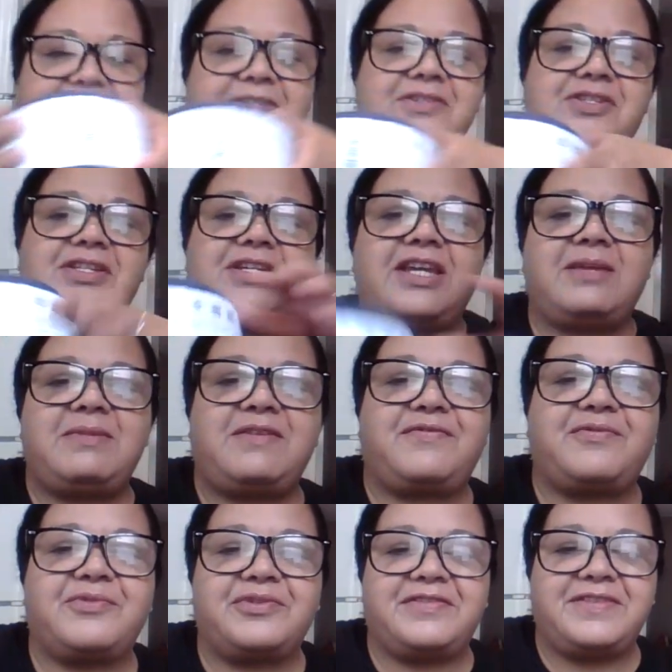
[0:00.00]
So she gave me
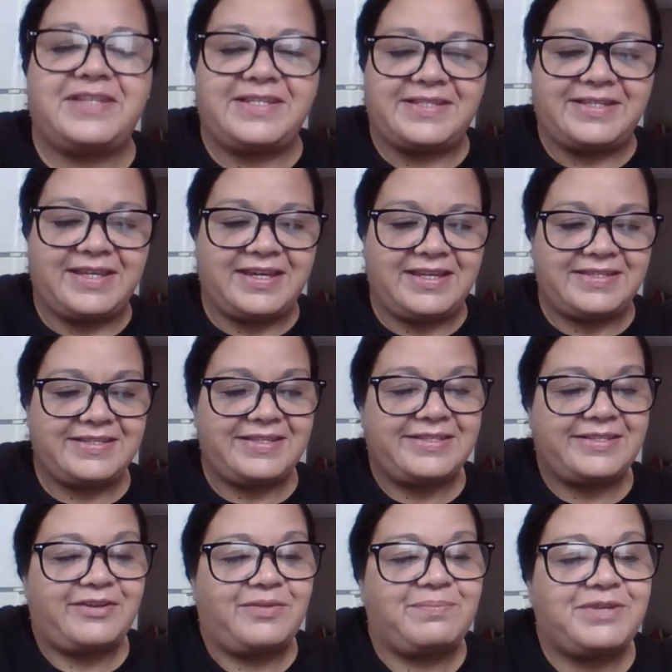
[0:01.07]
four of these, guys.
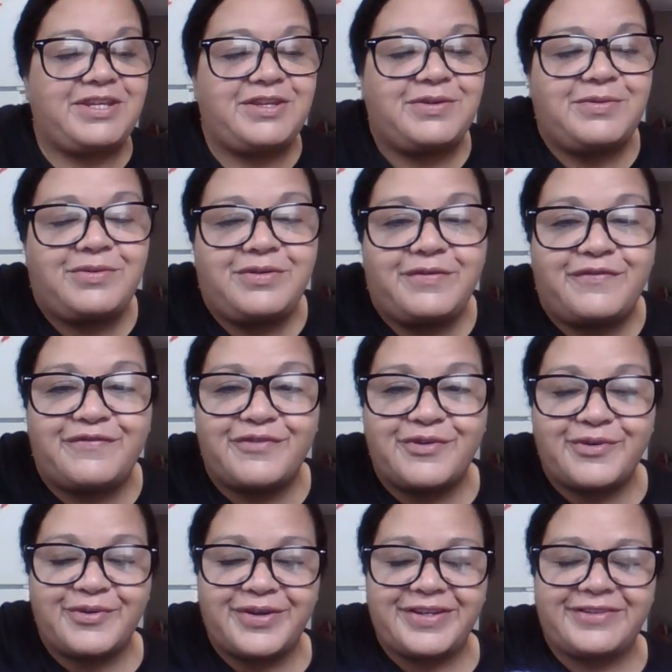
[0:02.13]
These are
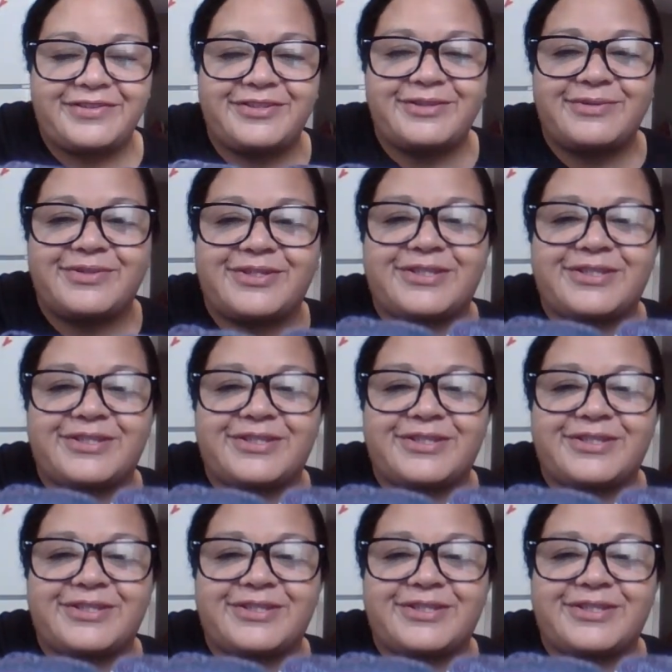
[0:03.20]
beautiful, and they're so